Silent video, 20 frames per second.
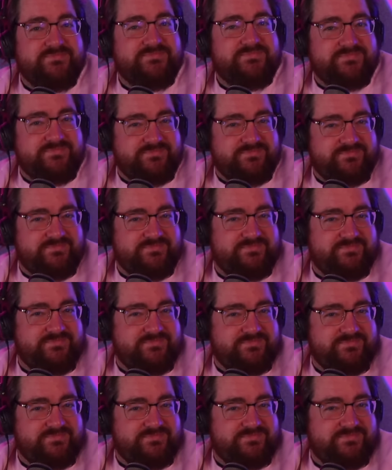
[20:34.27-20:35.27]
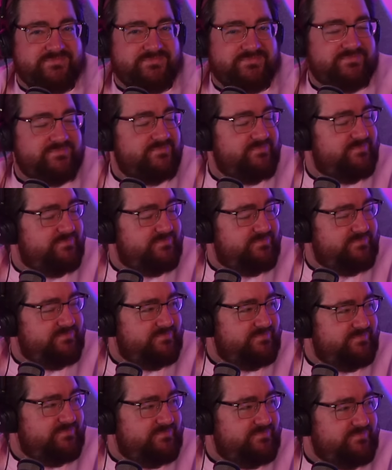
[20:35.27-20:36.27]

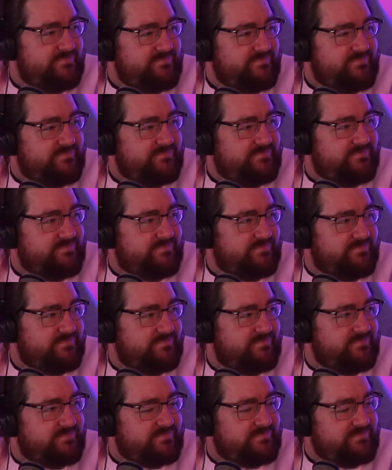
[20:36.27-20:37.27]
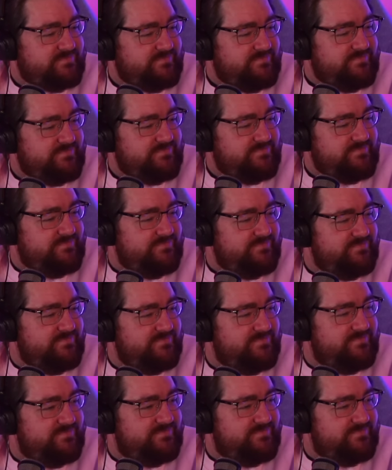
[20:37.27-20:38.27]

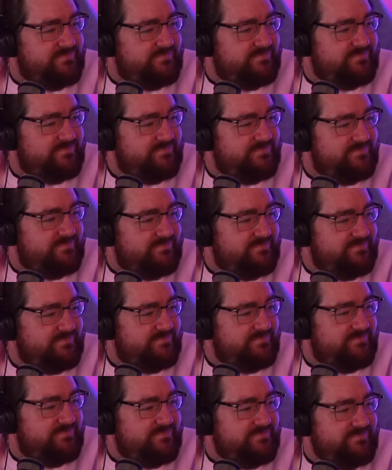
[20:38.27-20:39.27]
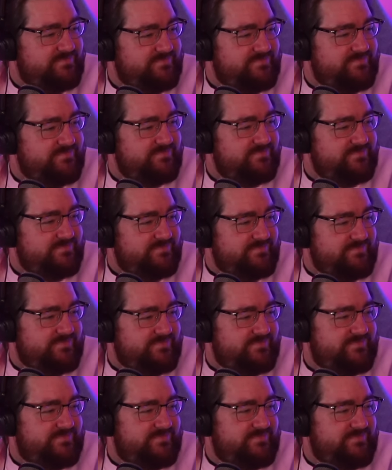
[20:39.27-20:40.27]

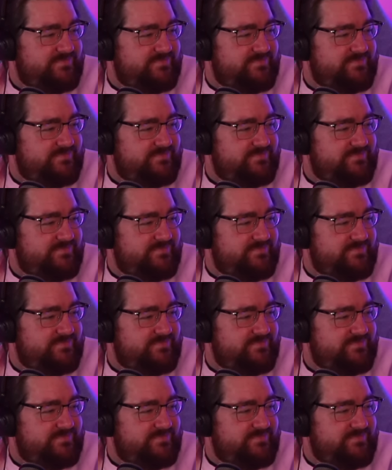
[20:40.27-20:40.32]
No words are spoken by the person on screen.